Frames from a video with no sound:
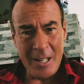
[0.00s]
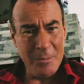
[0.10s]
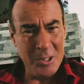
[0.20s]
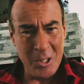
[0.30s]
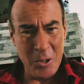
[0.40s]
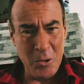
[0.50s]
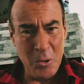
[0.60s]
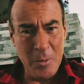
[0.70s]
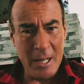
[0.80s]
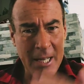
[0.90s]
I'm just a
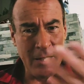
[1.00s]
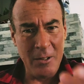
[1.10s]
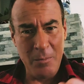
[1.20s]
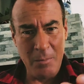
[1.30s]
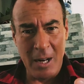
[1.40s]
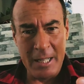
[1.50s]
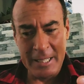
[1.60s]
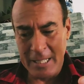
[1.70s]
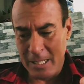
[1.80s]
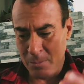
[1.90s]
YouTube guy behind the
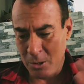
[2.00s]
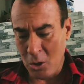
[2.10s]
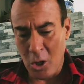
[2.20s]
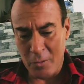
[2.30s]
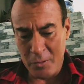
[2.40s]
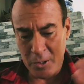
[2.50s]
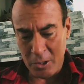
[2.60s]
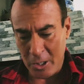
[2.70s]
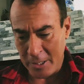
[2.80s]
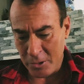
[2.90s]
camera, coffee or
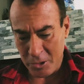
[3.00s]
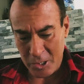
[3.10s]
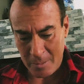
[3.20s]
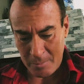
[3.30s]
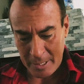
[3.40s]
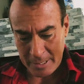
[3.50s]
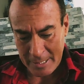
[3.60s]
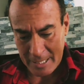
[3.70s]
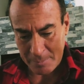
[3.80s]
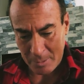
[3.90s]
lunch or something like
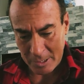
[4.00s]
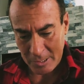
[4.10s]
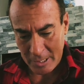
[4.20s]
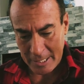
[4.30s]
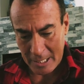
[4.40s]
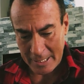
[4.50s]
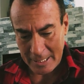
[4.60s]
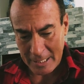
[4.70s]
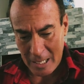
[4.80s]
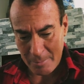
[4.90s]
that. But yeah, like
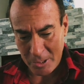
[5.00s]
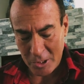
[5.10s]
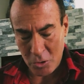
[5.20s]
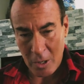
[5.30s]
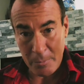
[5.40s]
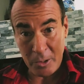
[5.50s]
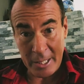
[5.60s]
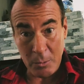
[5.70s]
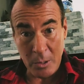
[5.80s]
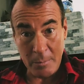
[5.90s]
and comment, subscribe if you
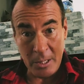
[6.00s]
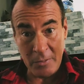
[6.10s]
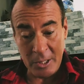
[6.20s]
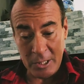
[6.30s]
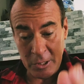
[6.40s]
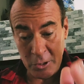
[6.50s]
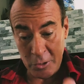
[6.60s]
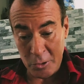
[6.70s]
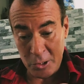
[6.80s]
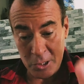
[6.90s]
like what I'm giving in the
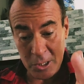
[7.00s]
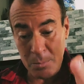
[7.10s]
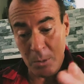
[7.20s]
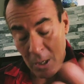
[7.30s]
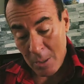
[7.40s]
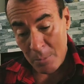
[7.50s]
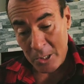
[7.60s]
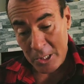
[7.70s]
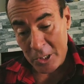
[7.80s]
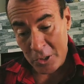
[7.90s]
news. This is pretty
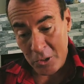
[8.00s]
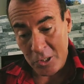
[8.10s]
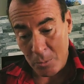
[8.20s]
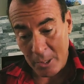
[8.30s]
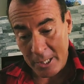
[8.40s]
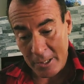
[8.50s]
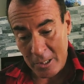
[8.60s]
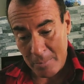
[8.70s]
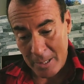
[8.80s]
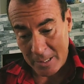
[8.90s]
good news that we're hearing
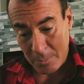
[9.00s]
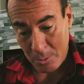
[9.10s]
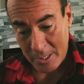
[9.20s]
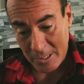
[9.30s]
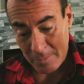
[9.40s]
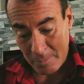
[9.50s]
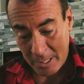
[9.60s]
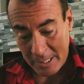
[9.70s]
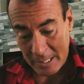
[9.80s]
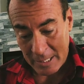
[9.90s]
about the President
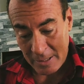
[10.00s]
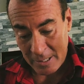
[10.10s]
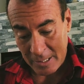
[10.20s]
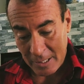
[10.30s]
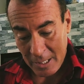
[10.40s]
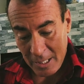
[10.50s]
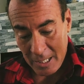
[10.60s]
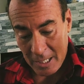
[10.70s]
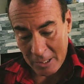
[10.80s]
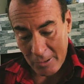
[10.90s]
Biden, I think.
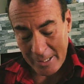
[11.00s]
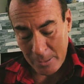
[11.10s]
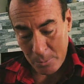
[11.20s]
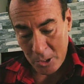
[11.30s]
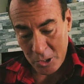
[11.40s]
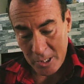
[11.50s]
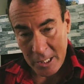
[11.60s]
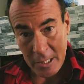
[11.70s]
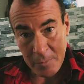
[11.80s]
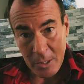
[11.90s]
I greatly appreciate
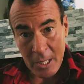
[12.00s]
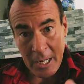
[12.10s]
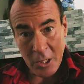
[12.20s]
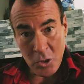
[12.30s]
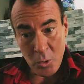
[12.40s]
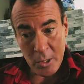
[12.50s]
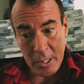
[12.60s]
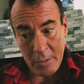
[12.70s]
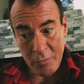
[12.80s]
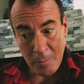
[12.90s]
it.
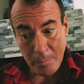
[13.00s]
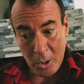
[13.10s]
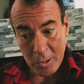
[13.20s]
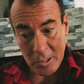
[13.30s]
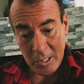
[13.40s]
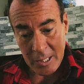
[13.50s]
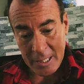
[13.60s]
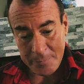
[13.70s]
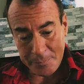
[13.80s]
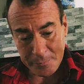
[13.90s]
Enjoy football
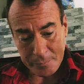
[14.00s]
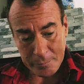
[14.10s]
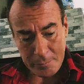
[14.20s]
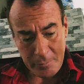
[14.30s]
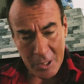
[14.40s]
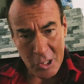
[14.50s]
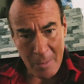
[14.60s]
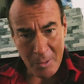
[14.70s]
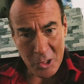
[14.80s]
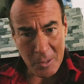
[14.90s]
today.
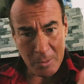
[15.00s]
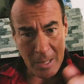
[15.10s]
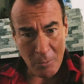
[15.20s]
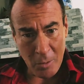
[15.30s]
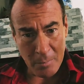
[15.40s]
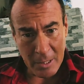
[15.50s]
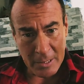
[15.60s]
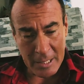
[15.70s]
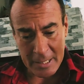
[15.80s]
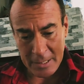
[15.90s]
Championship game on Monday.